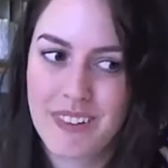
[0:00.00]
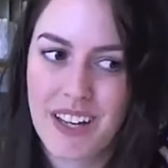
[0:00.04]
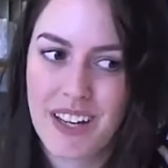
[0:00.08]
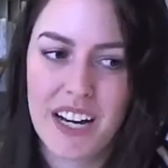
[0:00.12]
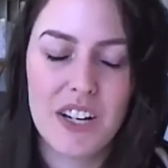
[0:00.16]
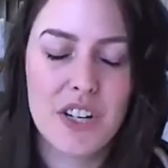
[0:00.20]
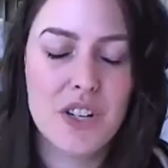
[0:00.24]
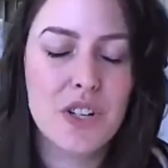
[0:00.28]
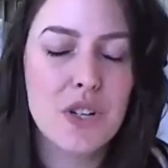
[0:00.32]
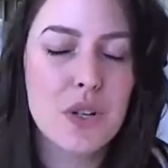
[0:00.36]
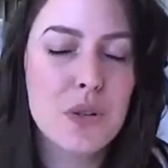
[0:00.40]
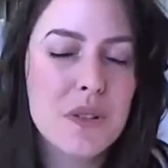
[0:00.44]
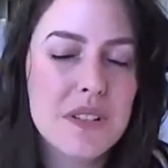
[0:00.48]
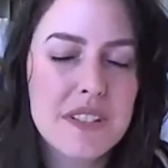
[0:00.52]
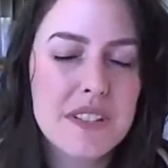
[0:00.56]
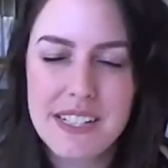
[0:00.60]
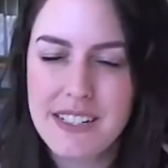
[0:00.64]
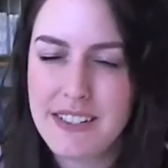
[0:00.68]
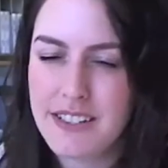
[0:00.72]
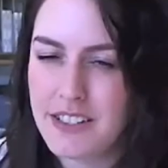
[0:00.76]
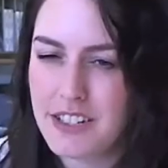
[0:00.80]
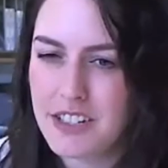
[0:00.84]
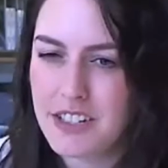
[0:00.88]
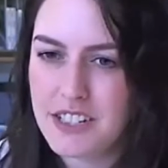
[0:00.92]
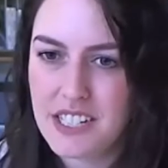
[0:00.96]
I know it's
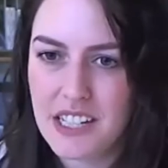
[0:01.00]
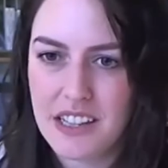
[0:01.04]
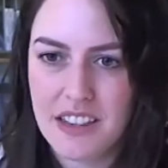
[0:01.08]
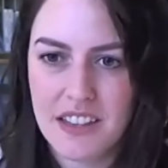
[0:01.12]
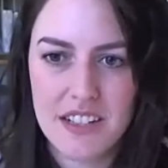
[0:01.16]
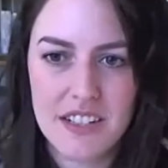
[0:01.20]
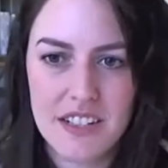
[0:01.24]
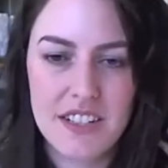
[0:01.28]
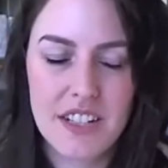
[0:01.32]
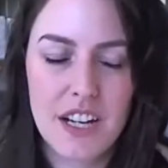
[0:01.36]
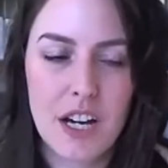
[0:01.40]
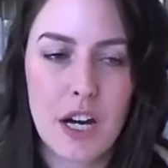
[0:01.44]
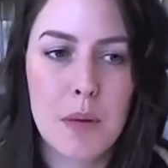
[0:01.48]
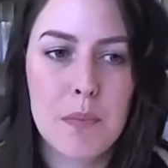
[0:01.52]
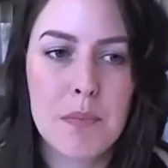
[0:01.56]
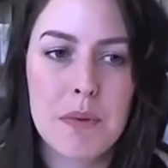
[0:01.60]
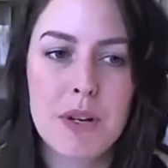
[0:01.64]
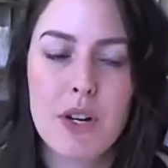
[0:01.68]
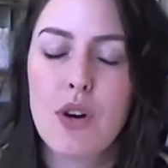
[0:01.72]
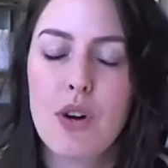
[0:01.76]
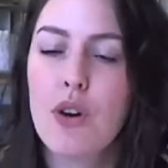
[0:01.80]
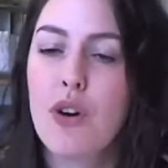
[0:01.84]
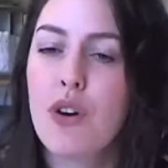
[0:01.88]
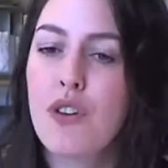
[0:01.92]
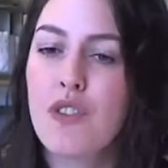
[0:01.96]
easier said than done,
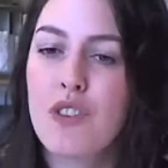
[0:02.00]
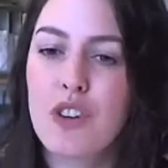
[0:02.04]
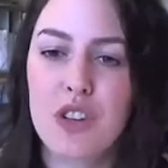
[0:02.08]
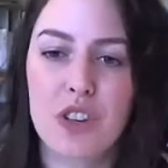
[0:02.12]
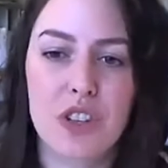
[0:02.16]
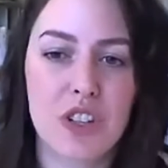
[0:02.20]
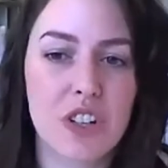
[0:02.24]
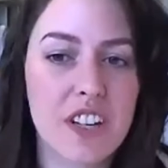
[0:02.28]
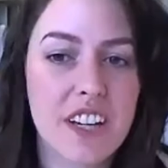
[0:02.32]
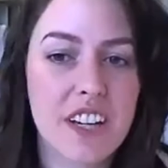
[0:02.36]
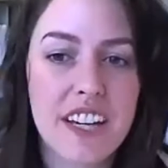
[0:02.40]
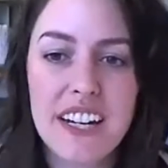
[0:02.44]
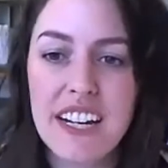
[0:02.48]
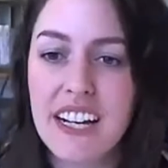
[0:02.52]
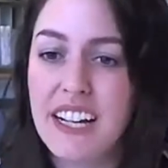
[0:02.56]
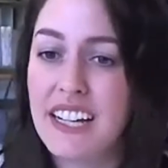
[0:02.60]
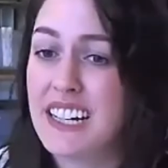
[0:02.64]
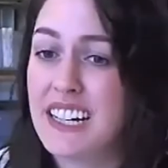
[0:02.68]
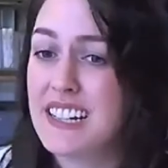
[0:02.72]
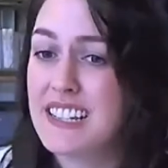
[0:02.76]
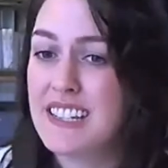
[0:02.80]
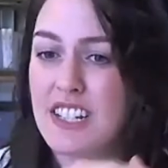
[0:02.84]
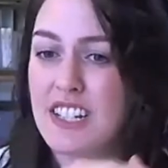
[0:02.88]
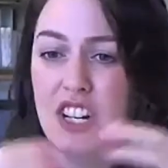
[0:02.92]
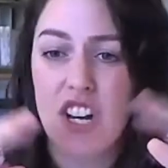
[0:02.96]
but overlook it and
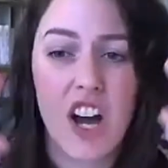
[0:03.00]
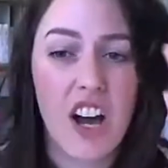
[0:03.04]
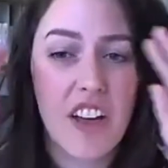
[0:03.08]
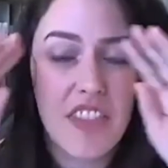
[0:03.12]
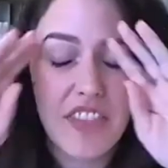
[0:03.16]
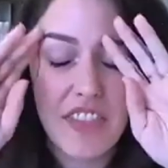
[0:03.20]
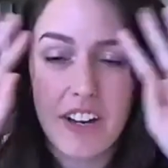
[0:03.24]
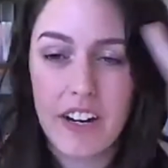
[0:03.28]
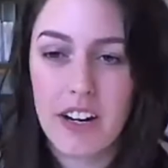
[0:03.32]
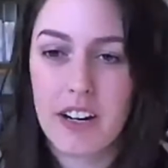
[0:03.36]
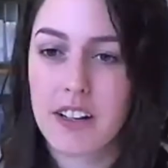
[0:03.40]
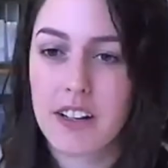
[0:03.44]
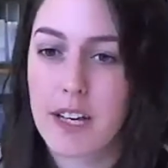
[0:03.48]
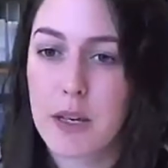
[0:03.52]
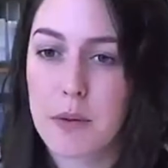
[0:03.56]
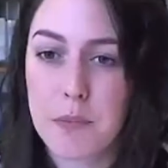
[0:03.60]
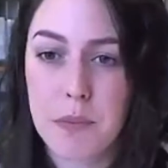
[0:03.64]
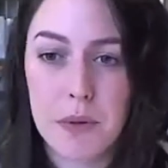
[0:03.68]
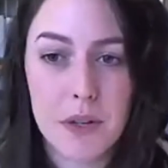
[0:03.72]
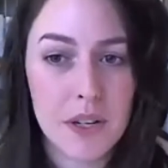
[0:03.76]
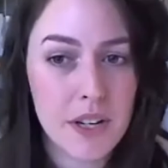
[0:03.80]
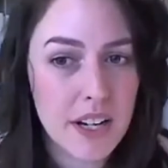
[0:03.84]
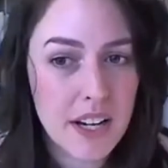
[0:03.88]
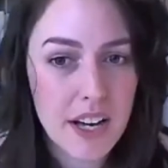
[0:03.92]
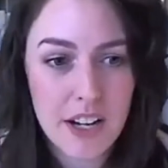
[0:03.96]
it's not there. Like
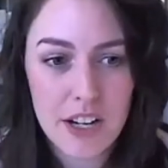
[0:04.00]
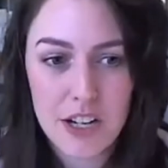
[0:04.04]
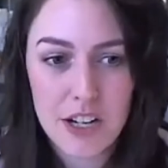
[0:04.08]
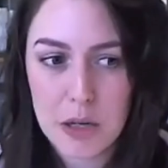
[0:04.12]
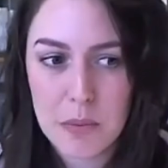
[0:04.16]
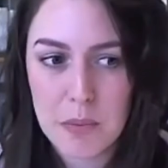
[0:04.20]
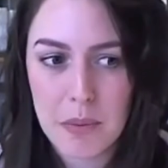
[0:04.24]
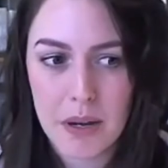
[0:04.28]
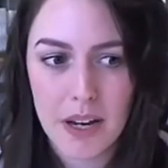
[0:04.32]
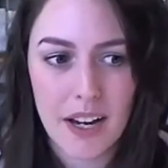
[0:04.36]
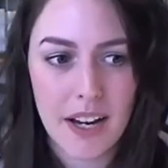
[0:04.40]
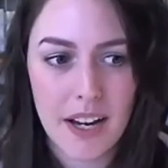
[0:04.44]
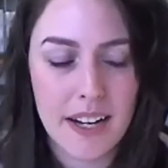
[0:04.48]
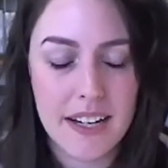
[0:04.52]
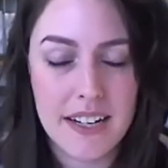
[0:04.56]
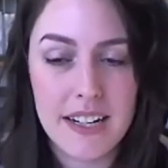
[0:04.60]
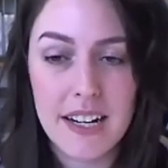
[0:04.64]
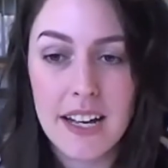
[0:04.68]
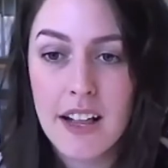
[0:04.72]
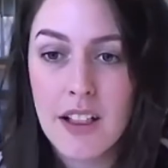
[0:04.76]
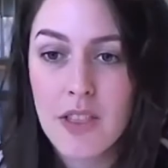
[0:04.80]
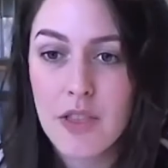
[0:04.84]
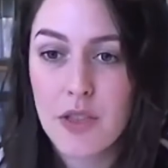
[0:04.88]
put it out of your mind.